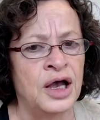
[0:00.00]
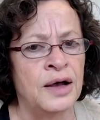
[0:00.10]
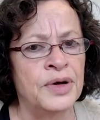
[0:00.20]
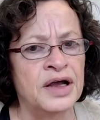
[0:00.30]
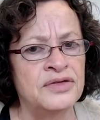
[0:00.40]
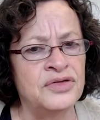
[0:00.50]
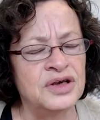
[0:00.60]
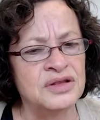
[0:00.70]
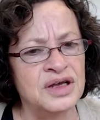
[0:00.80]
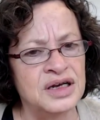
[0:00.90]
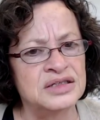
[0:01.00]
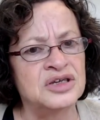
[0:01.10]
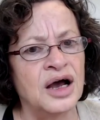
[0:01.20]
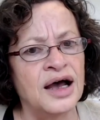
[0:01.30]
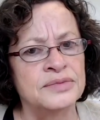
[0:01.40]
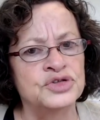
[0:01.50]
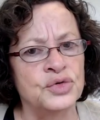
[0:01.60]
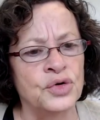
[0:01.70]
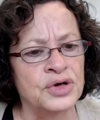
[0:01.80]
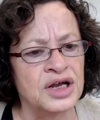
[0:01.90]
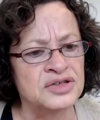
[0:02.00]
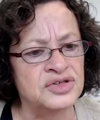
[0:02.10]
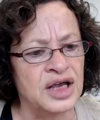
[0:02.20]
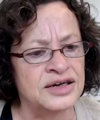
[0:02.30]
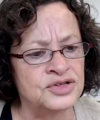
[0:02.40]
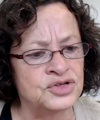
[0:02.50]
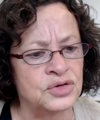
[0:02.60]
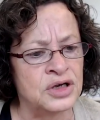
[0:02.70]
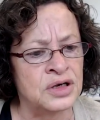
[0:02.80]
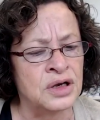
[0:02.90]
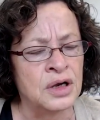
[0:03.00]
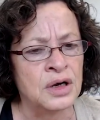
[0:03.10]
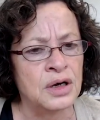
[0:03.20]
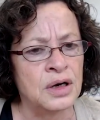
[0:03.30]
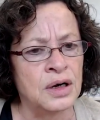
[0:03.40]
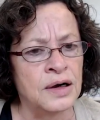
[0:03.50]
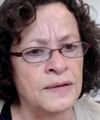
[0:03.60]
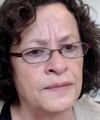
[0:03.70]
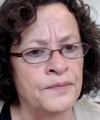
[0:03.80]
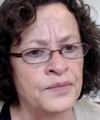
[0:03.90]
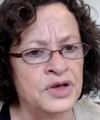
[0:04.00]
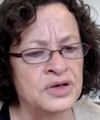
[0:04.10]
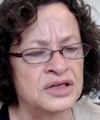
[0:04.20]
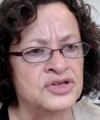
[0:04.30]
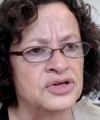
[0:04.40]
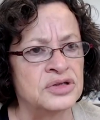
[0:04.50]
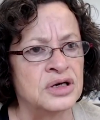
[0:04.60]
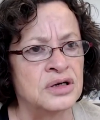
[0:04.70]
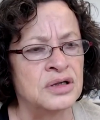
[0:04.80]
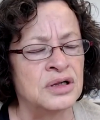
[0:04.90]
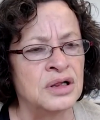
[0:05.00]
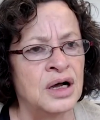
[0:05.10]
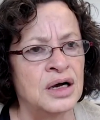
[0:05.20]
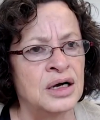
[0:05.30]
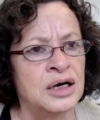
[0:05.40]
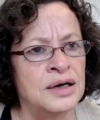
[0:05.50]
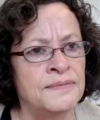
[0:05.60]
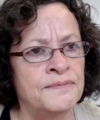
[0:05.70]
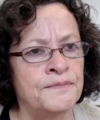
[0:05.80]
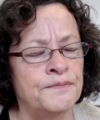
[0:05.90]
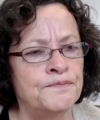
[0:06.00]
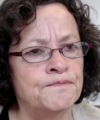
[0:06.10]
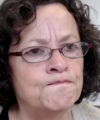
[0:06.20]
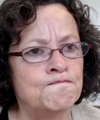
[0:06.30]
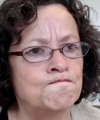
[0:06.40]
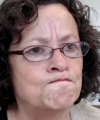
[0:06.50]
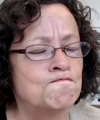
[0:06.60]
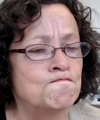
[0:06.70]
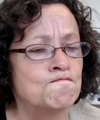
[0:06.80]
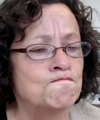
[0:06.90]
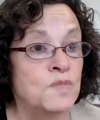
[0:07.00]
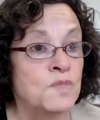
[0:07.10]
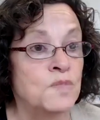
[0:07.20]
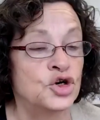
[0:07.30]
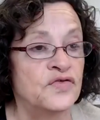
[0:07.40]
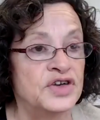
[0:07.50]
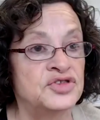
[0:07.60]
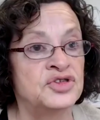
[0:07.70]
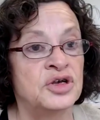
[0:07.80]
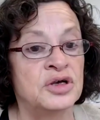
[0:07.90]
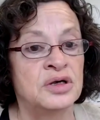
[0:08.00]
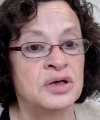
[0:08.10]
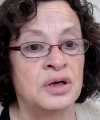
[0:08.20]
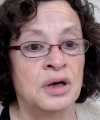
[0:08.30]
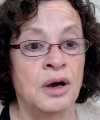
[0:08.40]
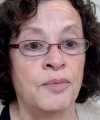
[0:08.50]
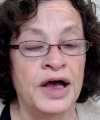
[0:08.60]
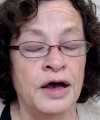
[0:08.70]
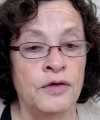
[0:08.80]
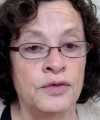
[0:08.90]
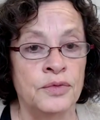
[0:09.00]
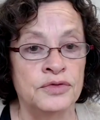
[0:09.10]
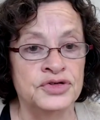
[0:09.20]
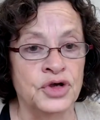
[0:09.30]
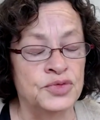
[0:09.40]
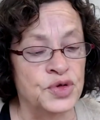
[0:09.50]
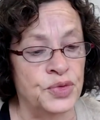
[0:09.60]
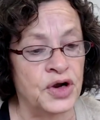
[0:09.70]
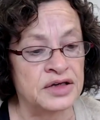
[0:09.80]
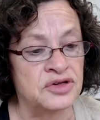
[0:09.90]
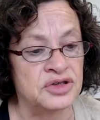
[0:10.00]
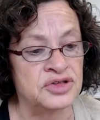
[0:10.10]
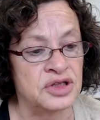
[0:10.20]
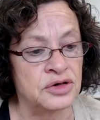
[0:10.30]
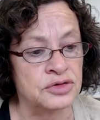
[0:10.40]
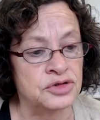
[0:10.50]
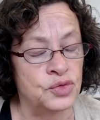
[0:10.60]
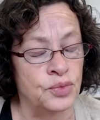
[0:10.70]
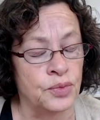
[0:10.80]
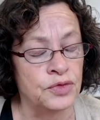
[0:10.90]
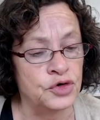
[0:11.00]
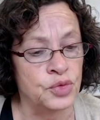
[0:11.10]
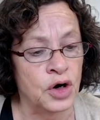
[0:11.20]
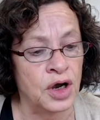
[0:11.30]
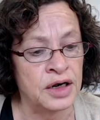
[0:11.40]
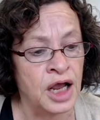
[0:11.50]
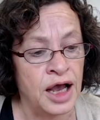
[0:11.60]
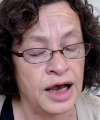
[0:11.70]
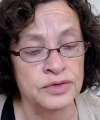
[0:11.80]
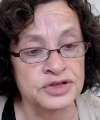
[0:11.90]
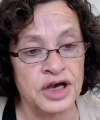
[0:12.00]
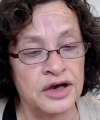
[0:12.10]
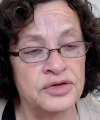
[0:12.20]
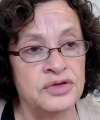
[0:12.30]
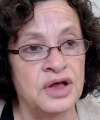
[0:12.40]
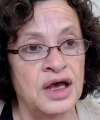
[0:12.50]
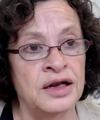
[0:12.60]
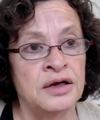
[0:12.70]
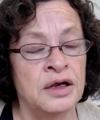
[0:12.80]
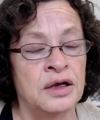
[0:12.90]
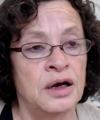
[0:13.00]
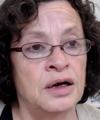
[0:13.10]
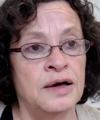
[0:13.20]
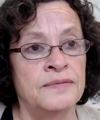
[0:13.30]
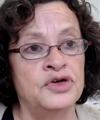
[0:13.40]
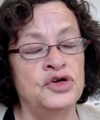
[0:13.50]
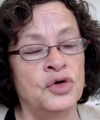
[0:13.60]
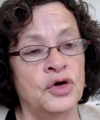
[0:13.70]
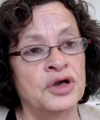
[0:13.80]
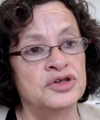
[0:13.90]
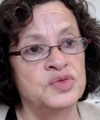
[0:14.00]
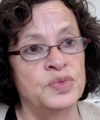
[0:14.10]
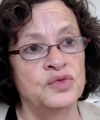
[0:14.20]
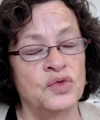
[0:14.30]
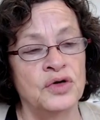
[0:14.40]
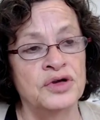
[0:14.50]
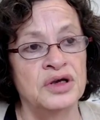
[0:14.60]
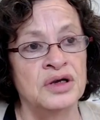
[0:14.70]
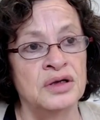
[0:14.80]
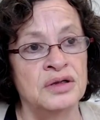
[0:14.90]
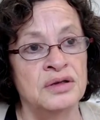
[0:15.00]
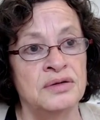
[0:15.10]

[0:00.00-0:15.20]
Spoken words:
But I think that at times organized dentistry gets a little nervous about scopes of practice that are too broad. I will tell you that New York has been working,